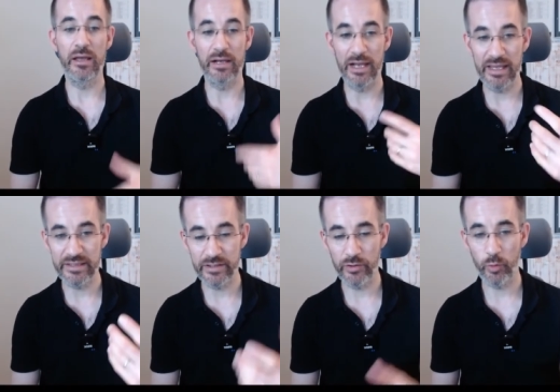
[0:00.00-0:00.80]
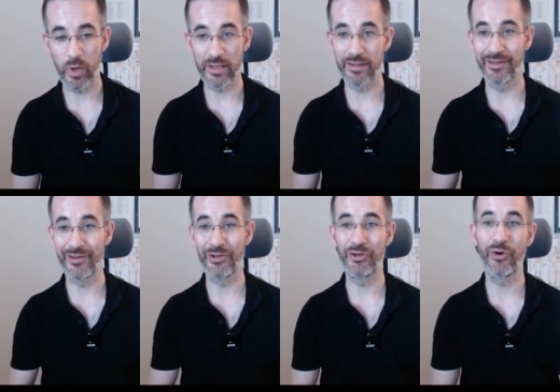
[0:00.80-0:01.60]
Later, when
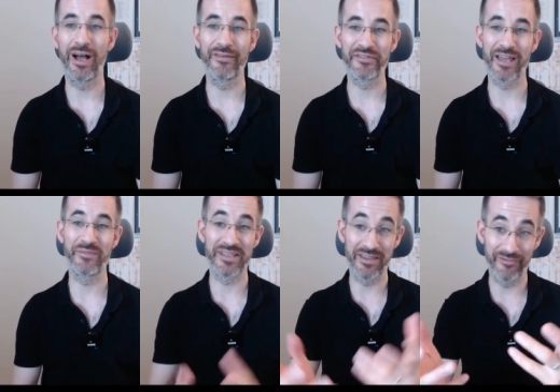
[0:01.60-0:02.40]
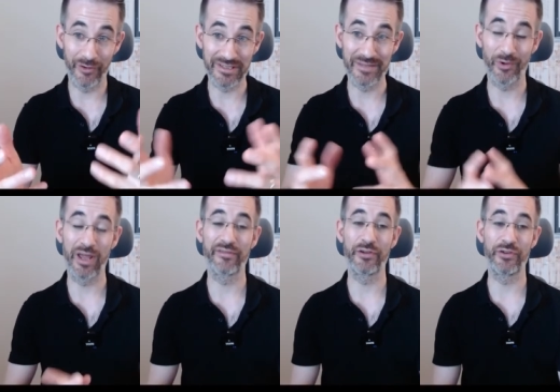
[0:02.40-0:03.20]
uh, you have time, say for example
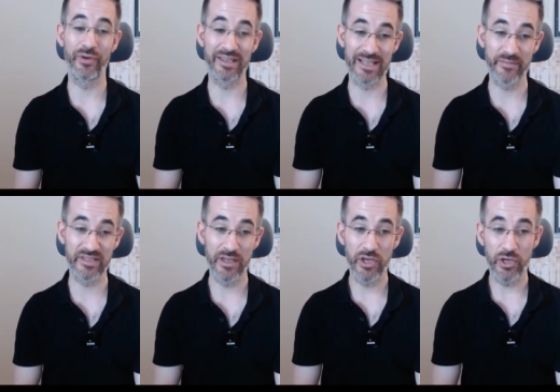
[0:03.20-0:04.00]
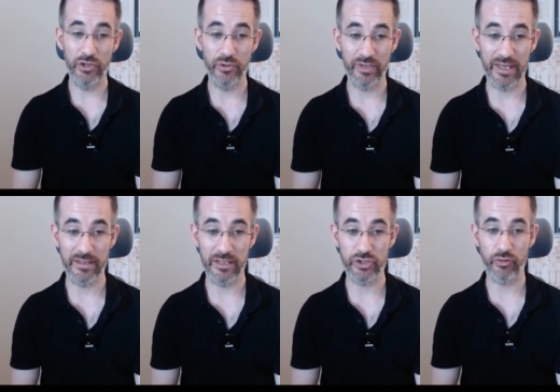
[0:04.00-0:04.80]
after your exams, you
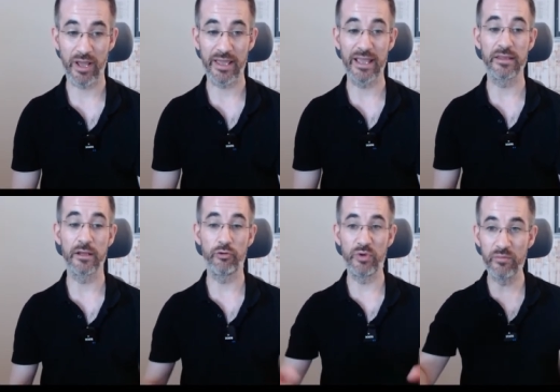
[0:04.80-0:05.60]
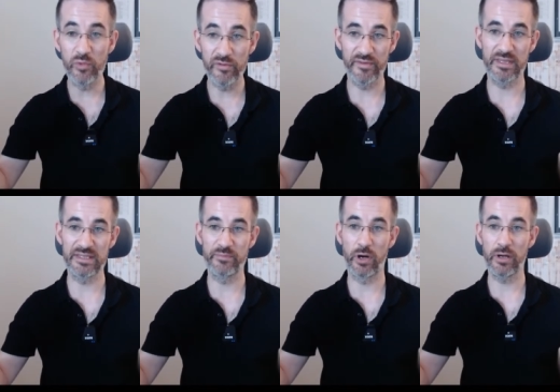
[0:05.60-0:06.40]
can try and remove
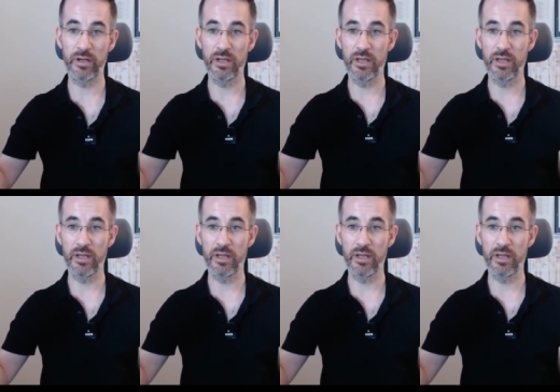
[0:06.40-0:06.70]
this bar